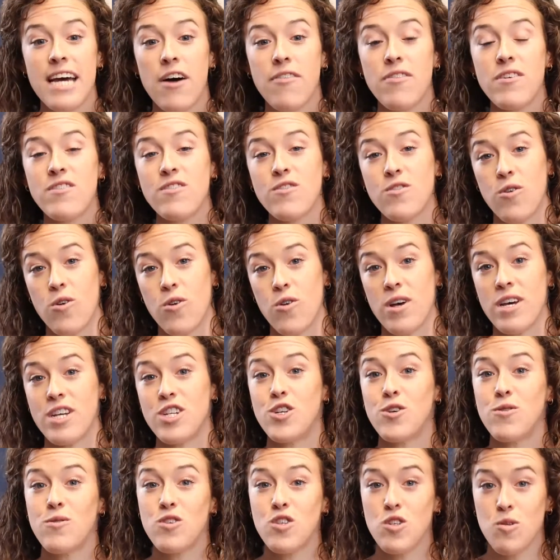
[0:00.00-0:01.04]
down this goal
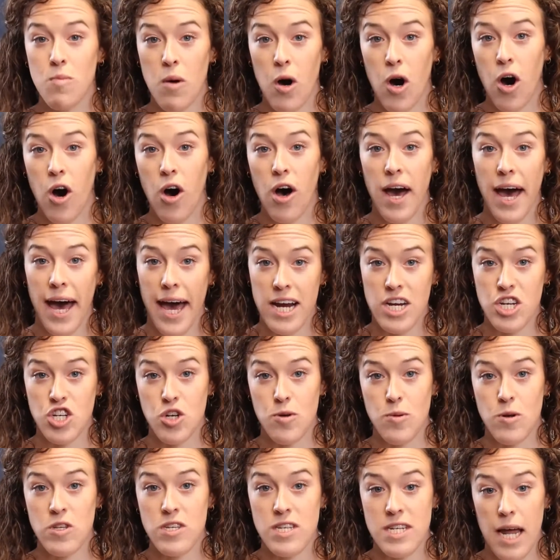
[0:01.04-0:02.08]
into small,
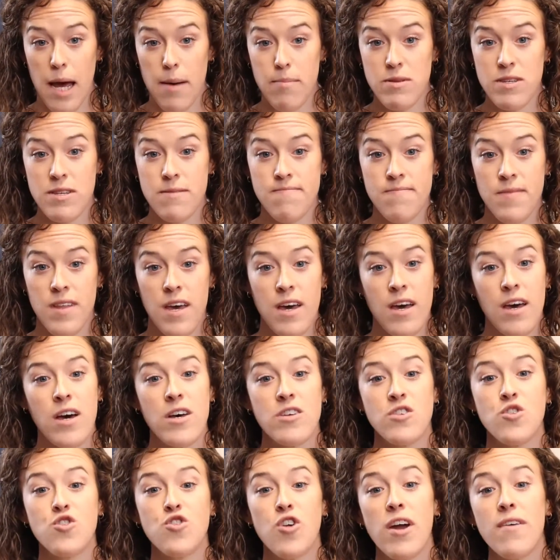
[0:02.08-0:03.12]
actionable steps.
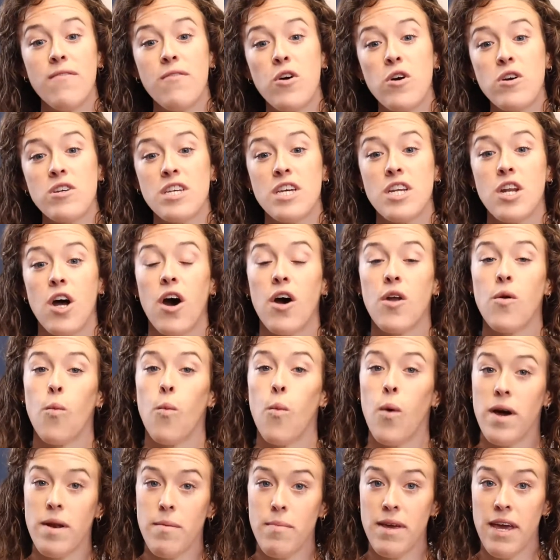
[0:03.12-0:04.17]
So try focusing on
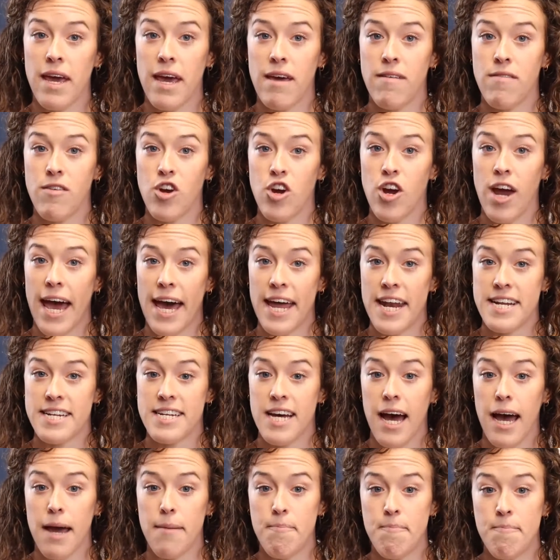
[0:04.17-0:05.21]
one behavior at a
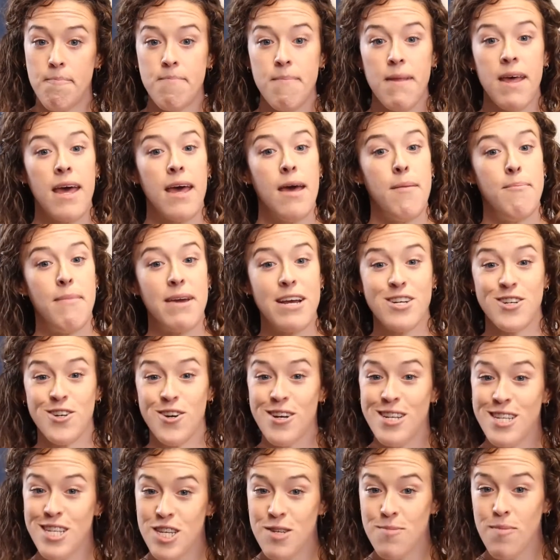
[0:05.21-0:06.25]
time. Make sure
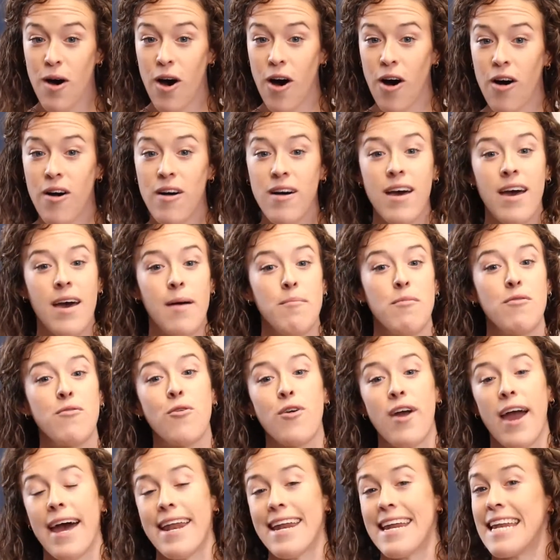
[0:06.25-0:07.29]
it's small
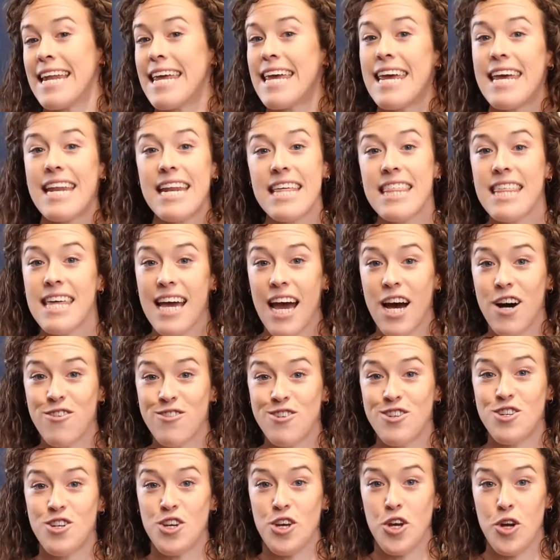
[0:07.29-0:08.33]
before adding anything
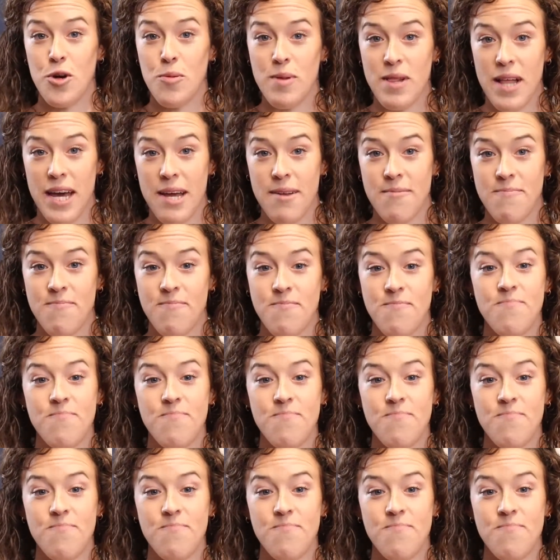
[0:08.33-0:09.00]
else to your plate.